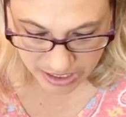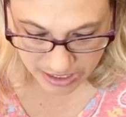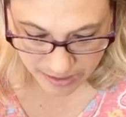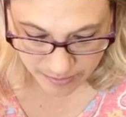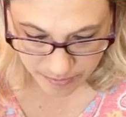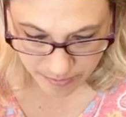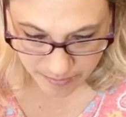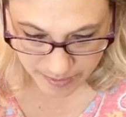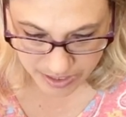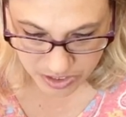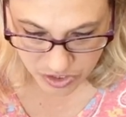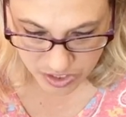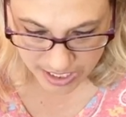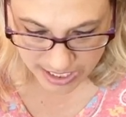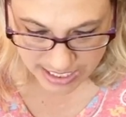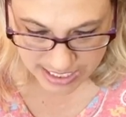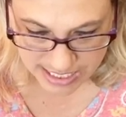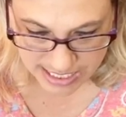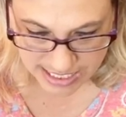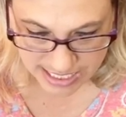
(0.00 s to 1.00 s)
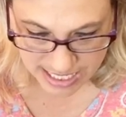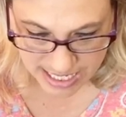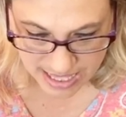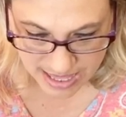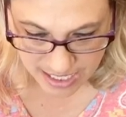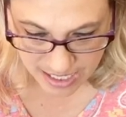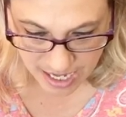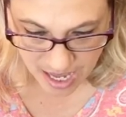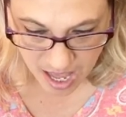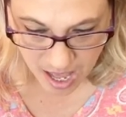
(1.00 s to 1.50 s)
Let me make sure I can see the
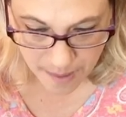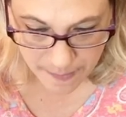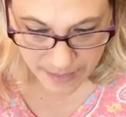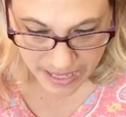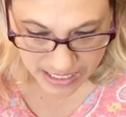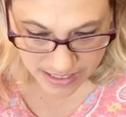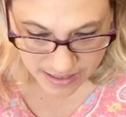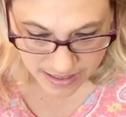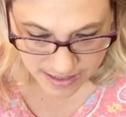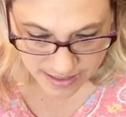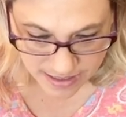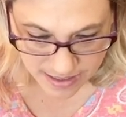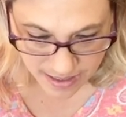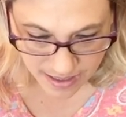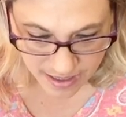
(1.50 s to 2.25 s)
comments.